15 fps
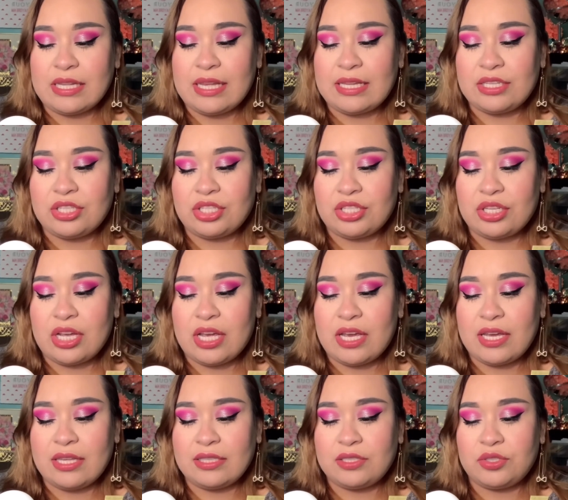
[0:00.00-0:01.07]
and
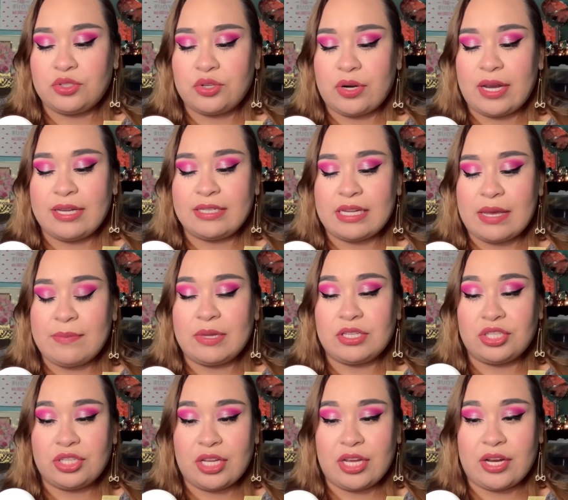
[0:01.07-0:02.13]
shines dry
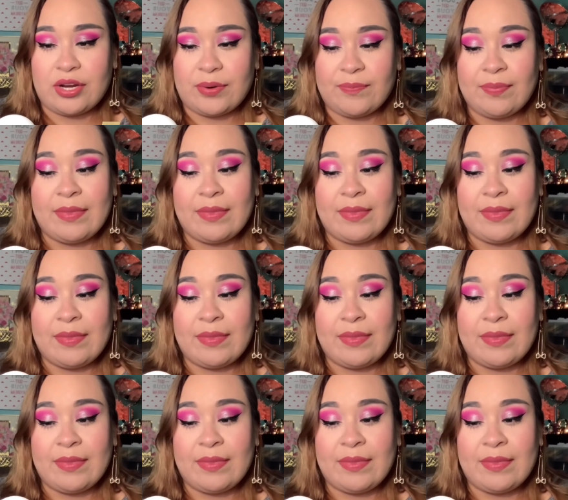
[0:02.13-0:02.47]
damaged hair.